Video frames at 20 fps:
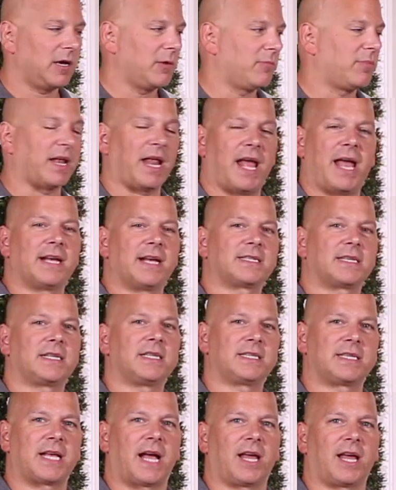But as a
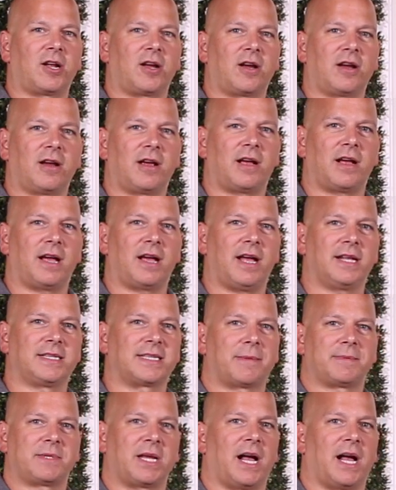designer, it's
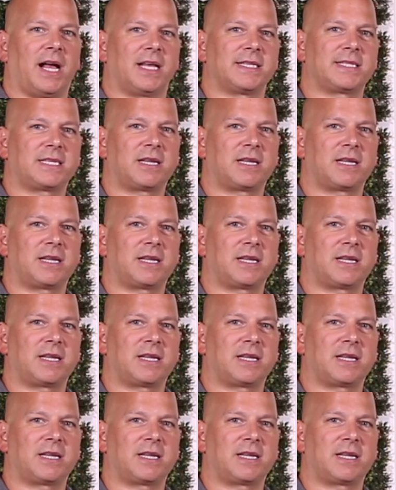up to us